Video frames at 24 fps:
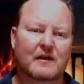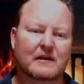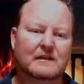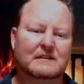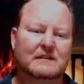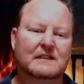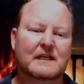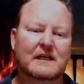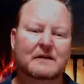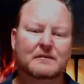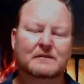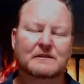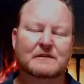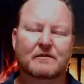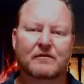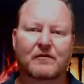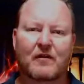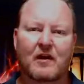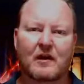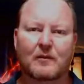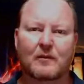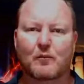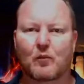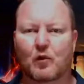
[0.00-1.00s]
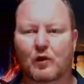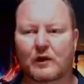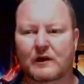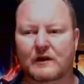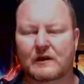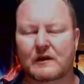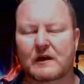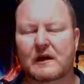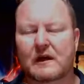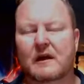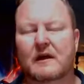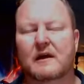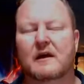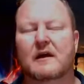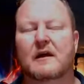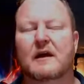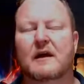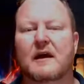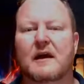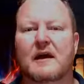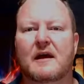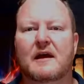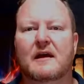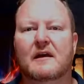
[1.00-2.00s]
This keeps a fine point
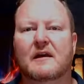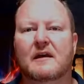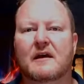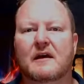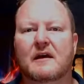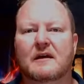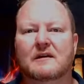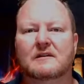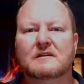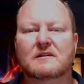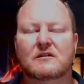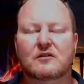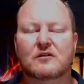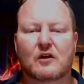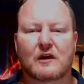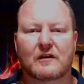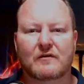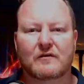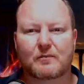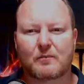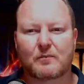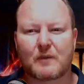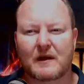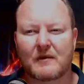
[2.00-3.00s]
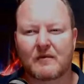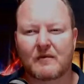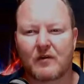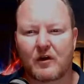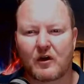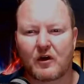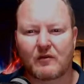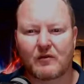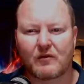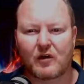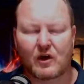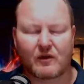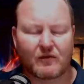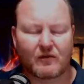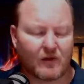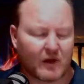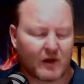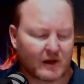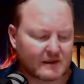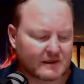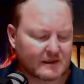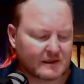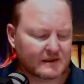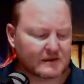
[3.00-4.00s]
and uh, you can paint very, very
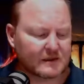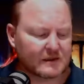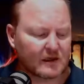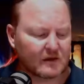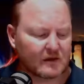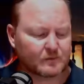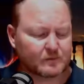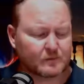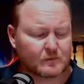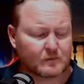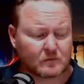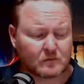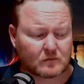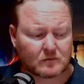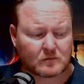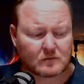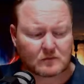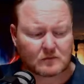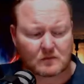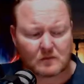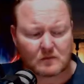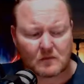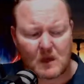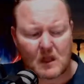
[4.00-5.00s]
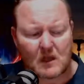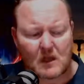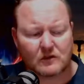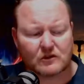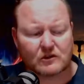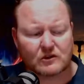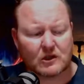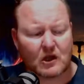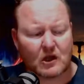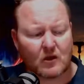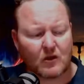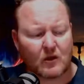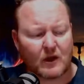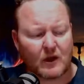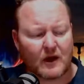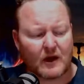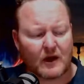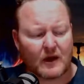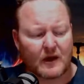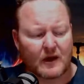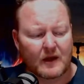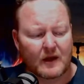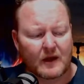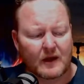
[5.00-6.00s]
fine detail. So,
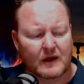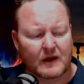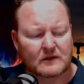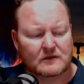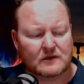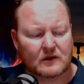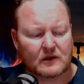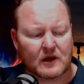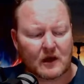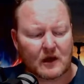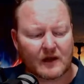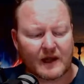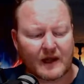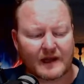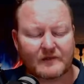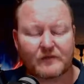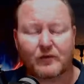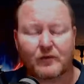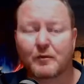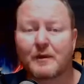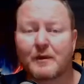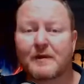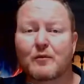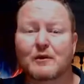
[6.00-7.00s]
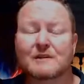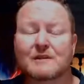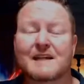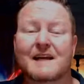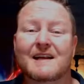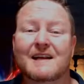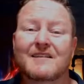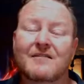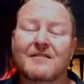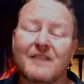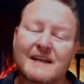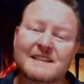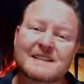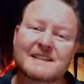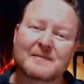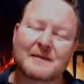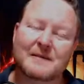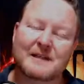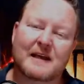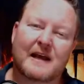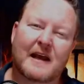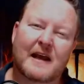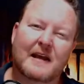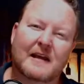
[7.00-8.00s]
uh, so yeah, that for me was an
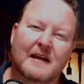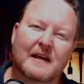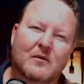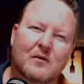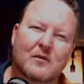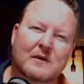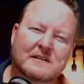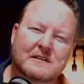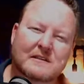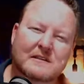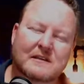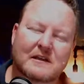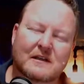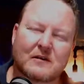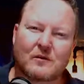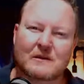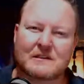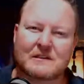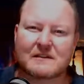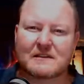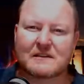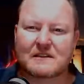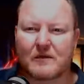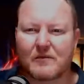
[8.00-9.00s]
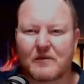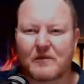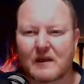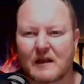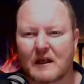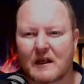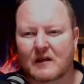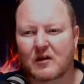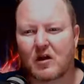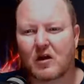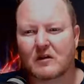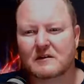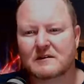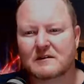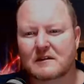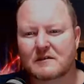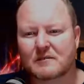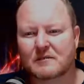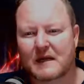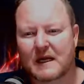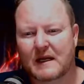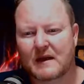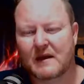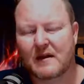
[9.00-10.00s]
investment. Again, it wasn't, it wasn't something that
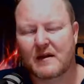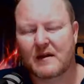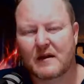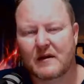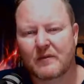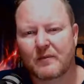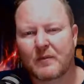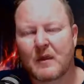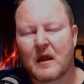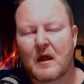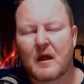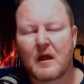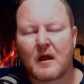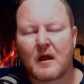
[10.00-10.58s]
costed me anything.